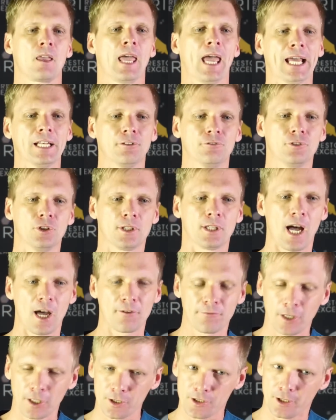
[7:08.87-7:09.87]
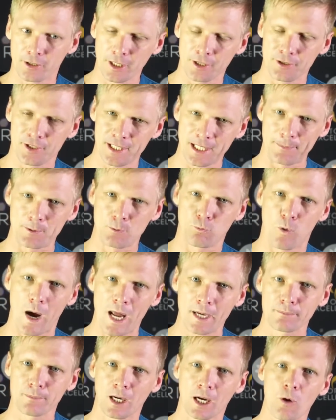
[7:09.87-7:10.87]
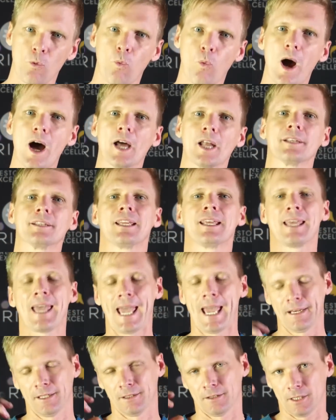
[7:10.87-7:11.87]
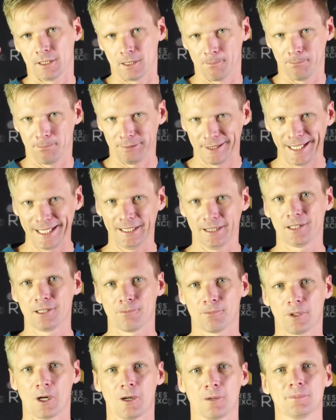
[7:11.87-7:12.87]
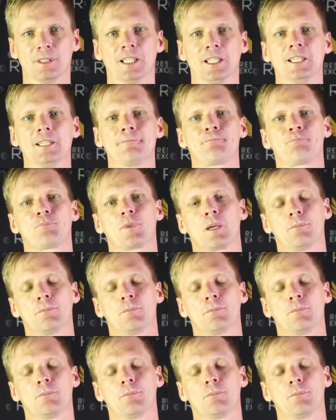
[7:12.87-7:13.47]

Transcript: And if you can't focus on those steps one by one and complete them properly,